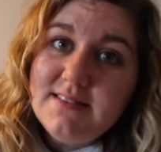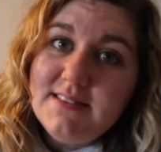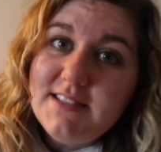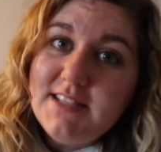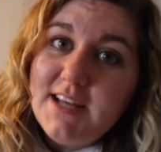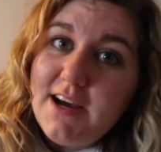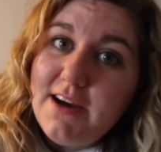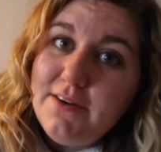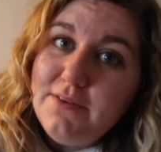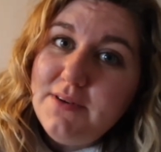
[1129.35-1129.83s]

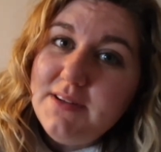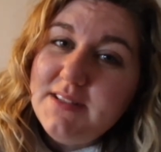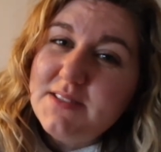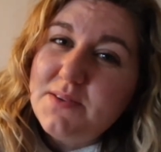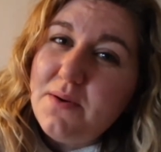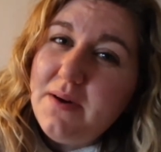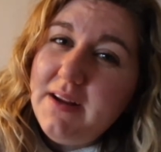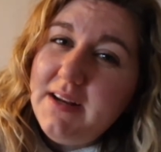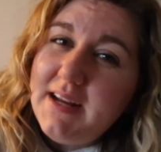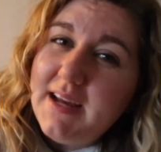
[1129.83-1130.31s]
So it's
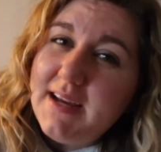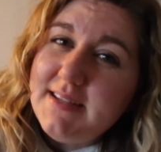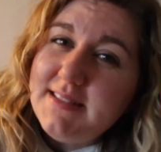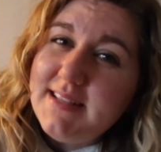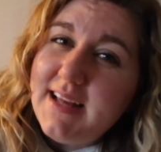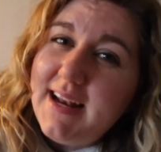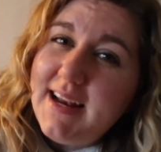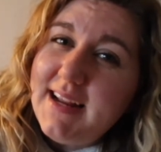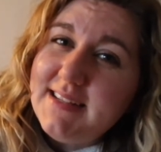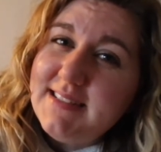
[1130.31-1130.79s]
quite nice.
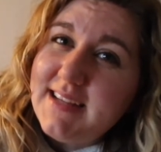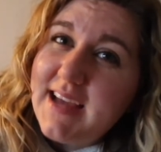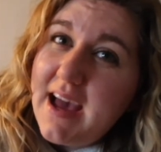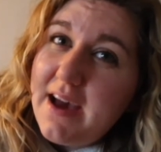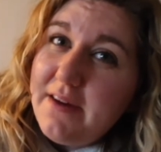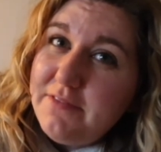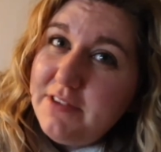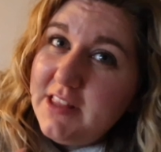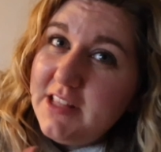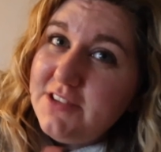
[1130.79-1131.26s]
I like to get
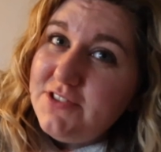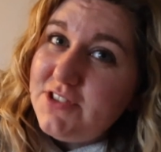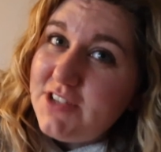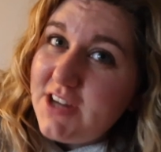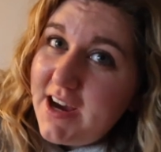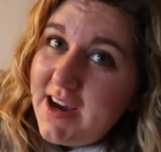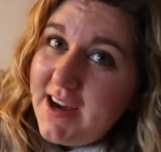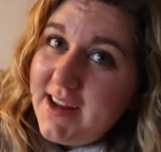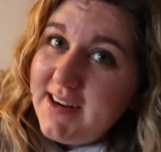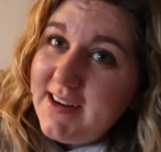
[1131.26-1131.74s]
everything
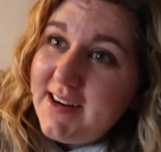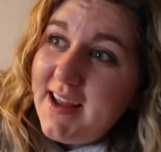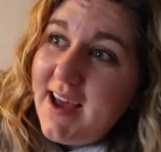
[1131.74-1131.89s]
done,